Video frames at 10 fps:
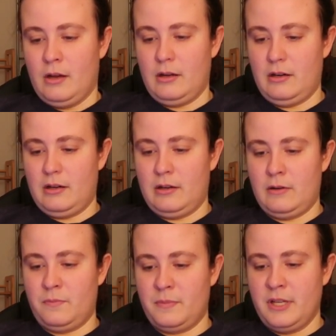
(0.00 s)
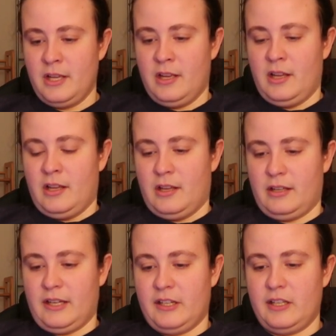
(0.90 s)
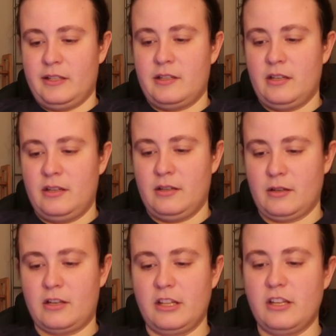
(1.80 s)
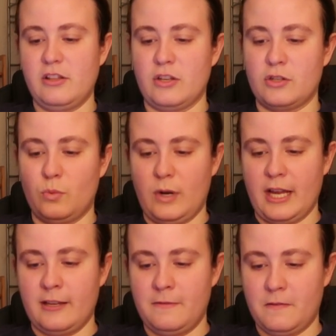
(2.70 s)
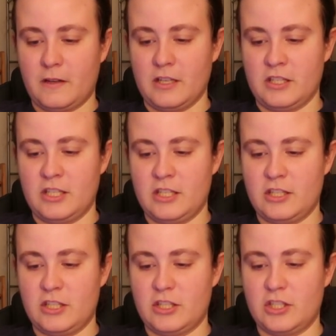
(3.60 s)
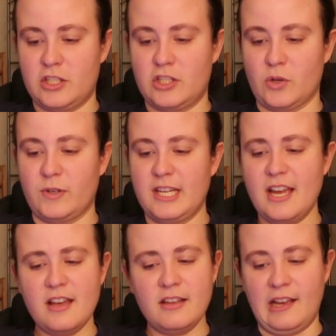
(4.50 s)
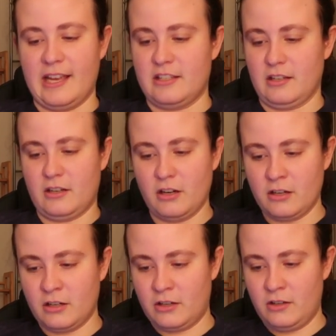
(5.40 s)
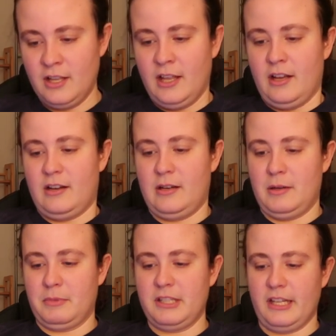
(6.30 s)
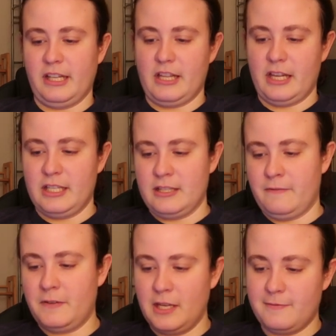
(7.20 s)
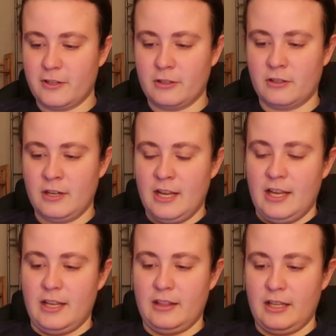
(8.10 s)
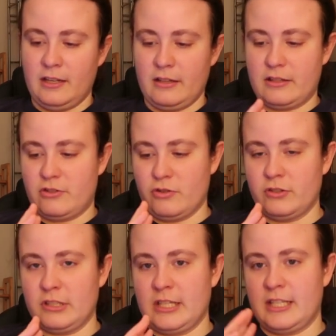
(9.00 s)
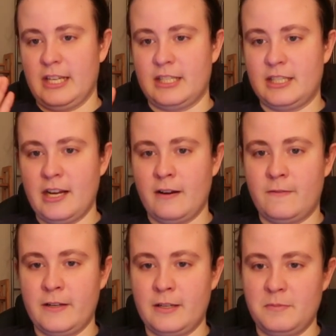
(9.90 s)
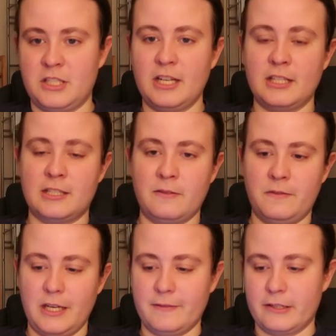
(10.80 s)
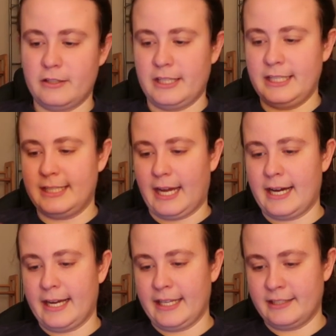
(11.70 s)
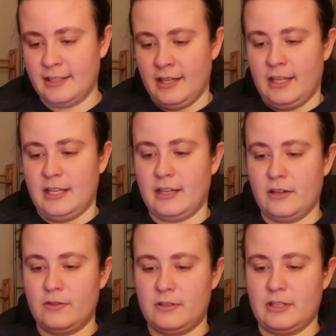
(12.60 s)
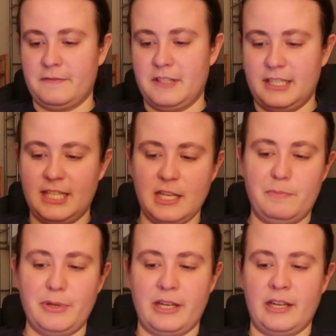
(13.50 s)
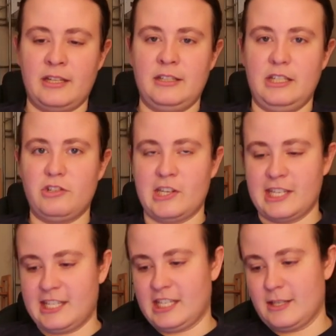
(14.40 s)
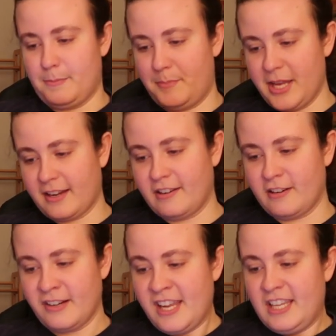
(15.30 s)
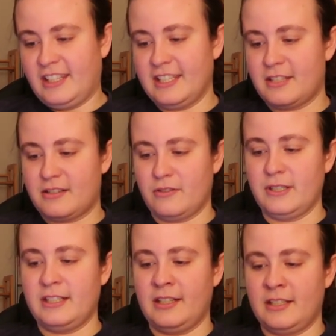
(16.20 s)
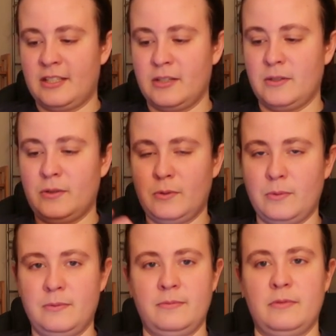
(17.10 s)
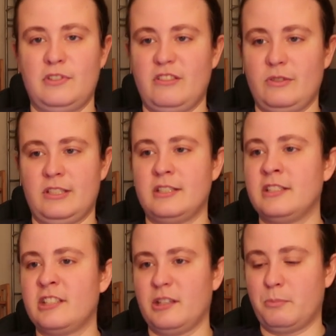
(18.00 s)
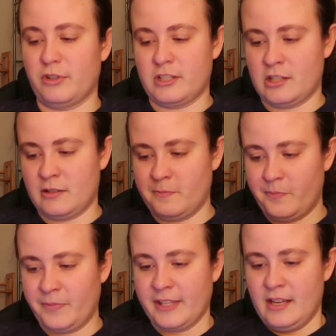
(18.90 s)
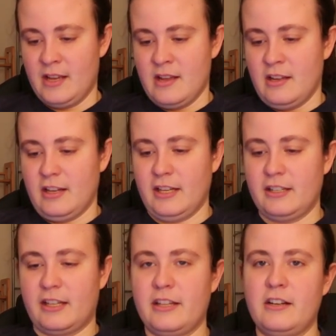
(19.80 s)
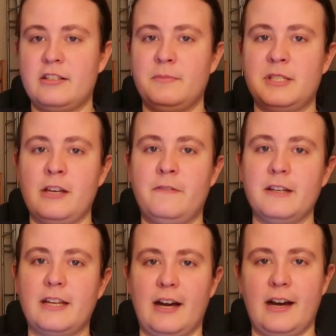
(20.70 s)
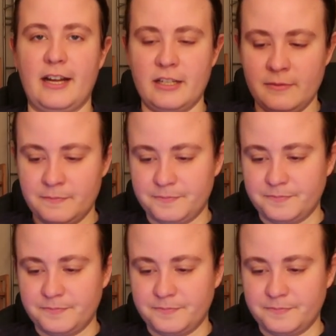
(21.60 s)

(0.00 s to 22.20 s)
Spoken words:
And Caligula's wife, Cassonia, has a girl. Caligula gets a fever, and then Drusilla takes care of him. She gets a fever and then dies. He goes off the deep end, he dresses as a beggar, gets thrown into what's essentially prison, and declares himself a god.